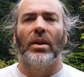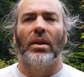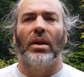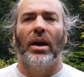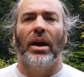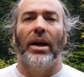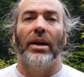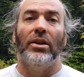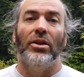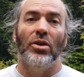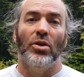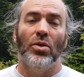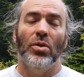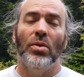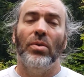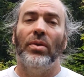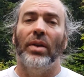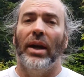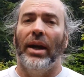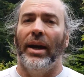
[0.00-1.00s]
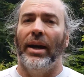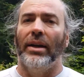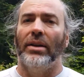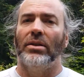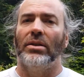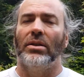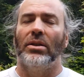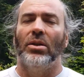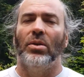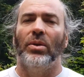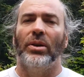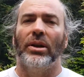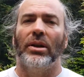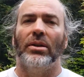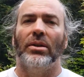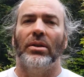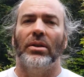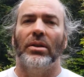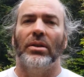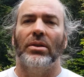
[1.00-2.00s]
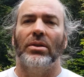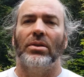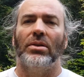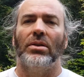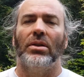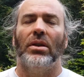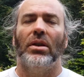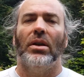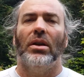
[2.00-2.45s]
I knew that going into this.